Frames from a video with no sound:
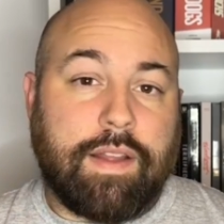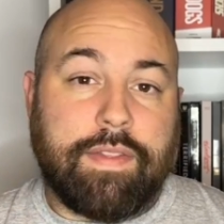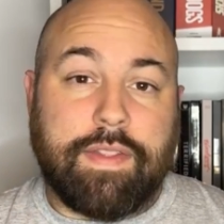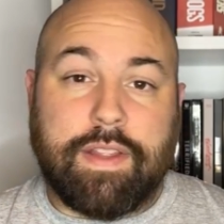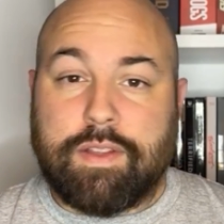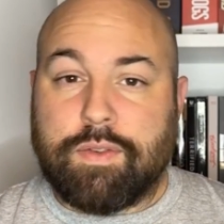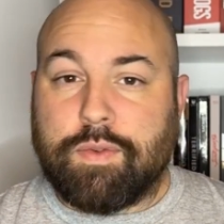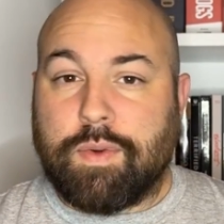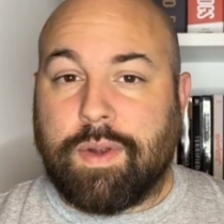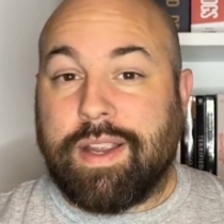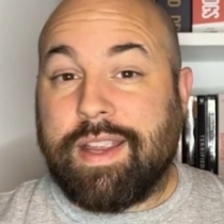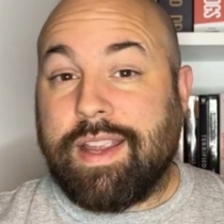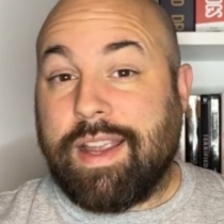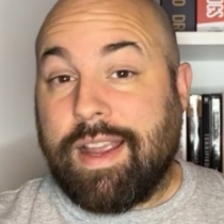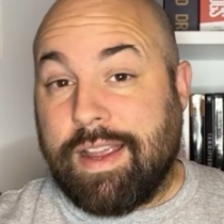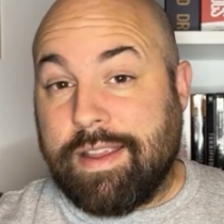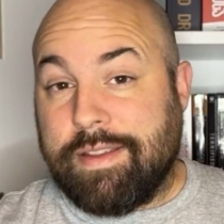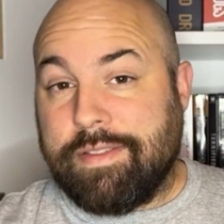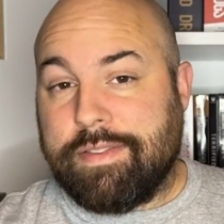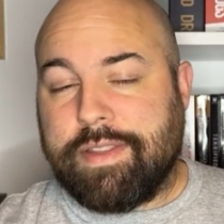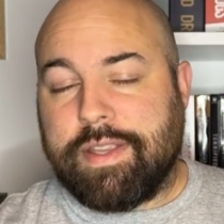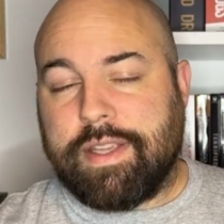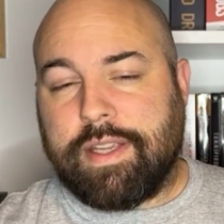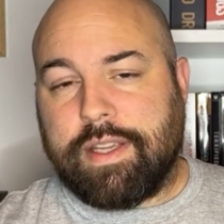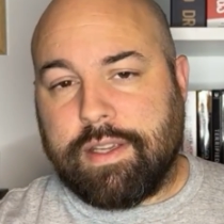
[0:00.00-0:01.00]
And that's why
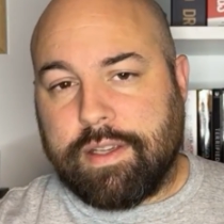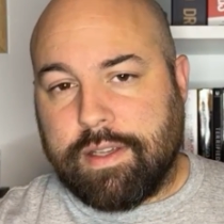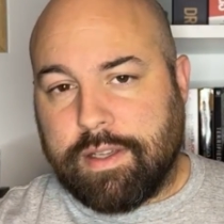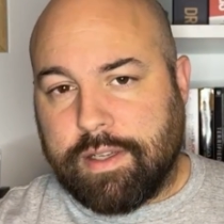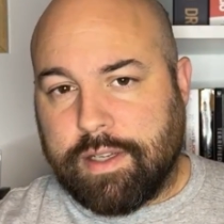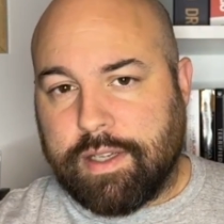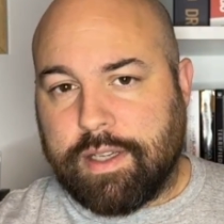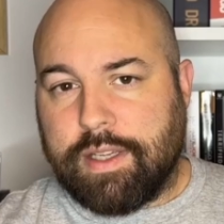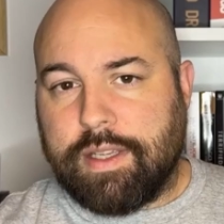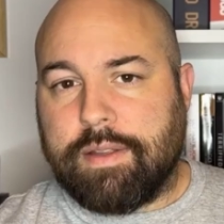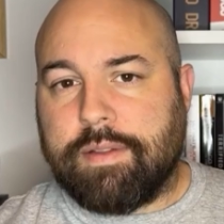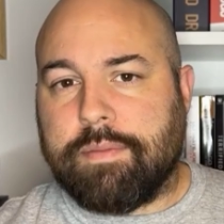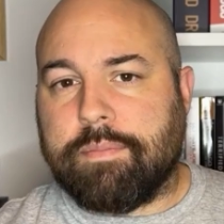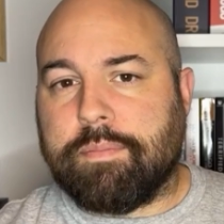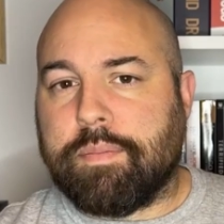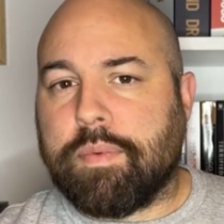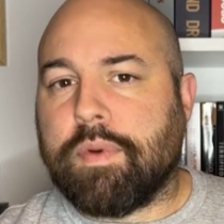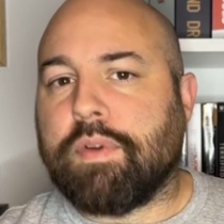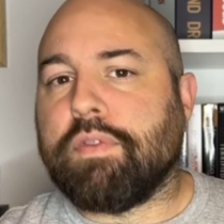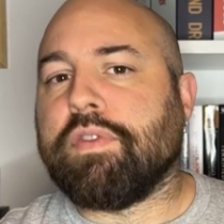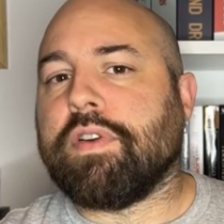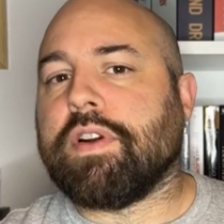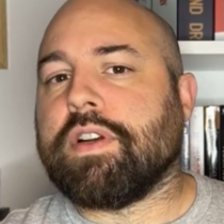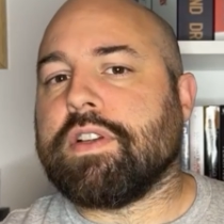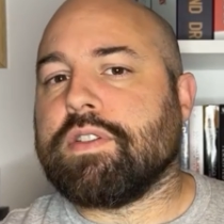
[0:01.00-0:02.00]
I think he
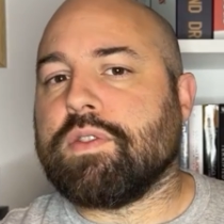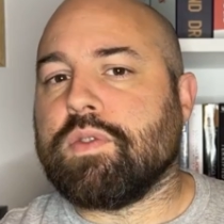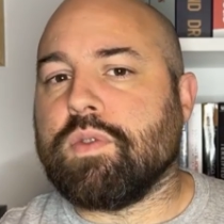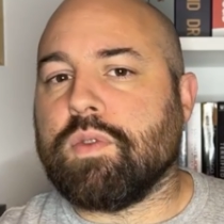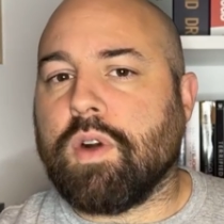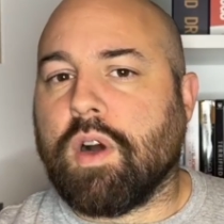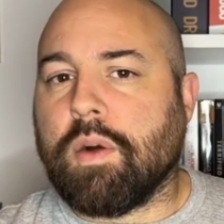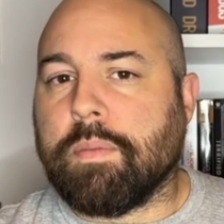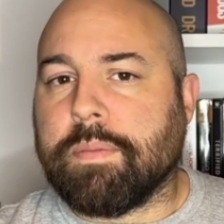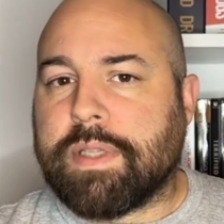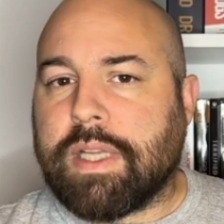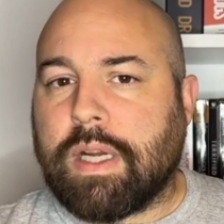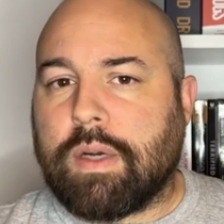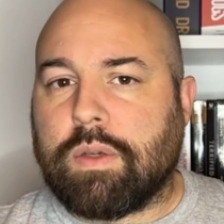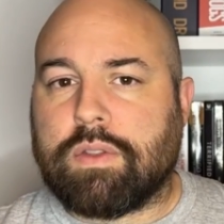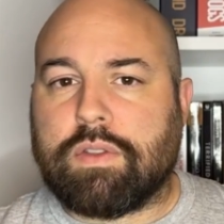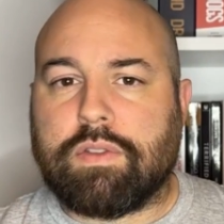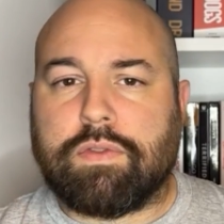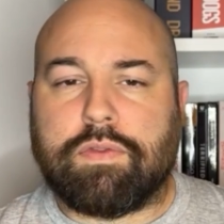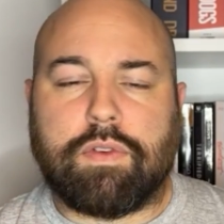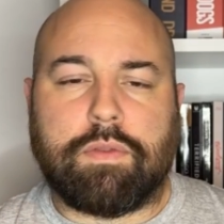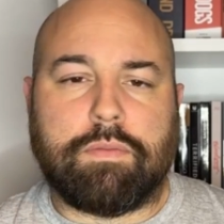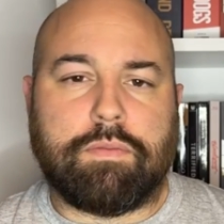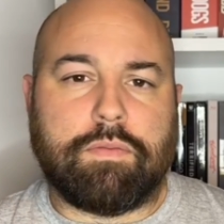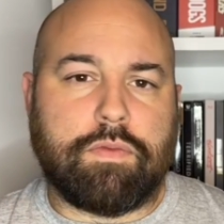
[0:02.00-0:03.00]
prefers to opt out
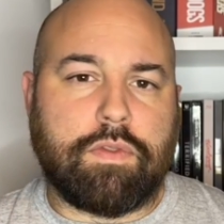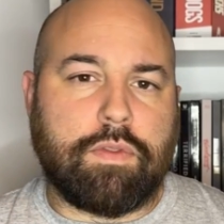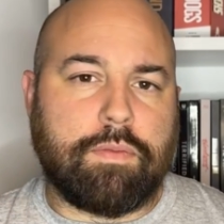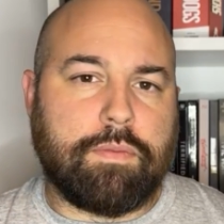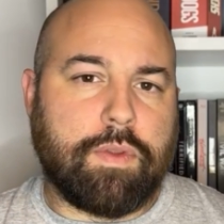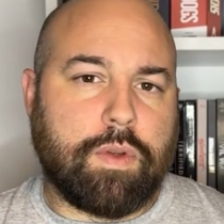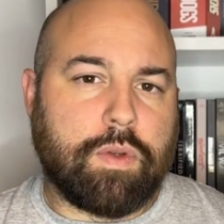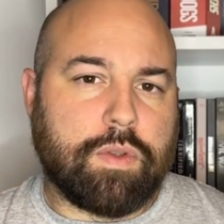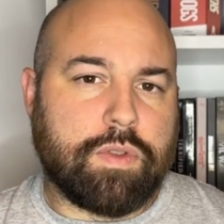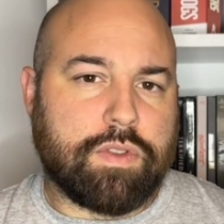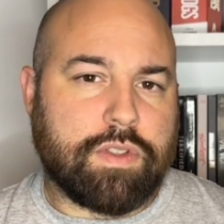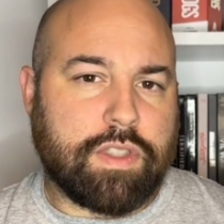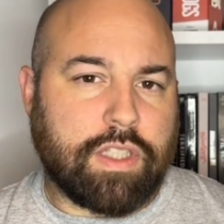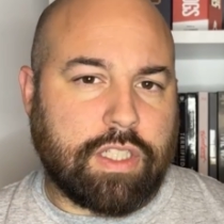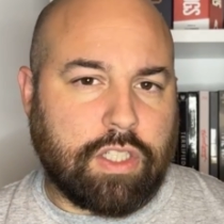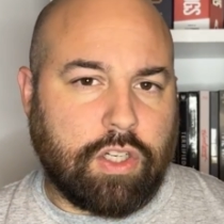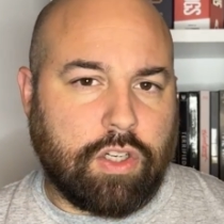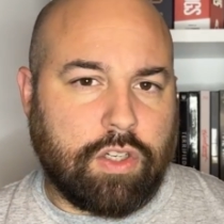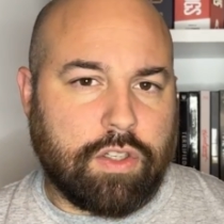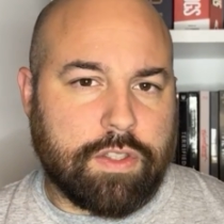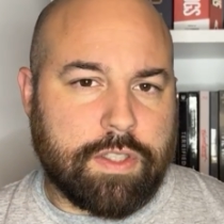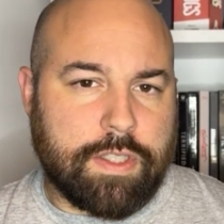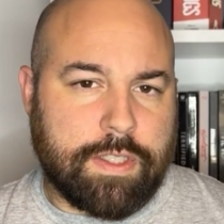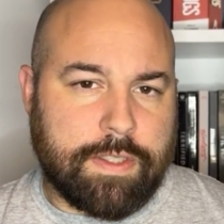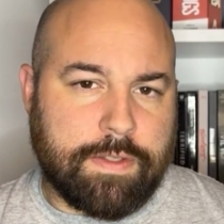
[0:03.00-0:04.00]
from those
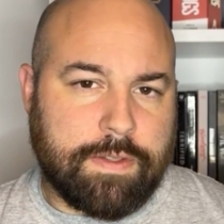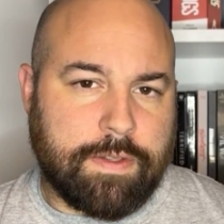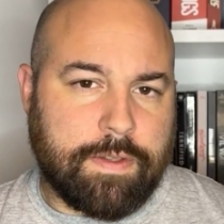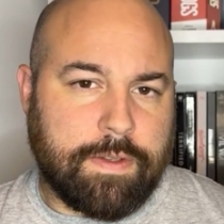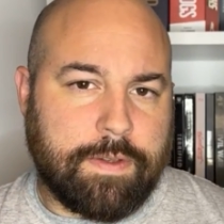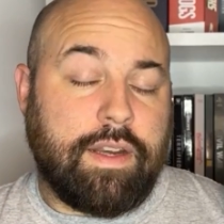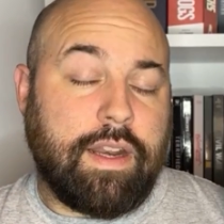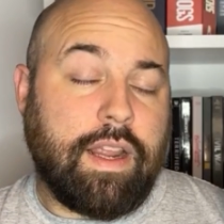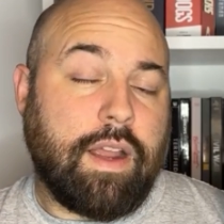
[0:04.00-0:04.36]
technologies.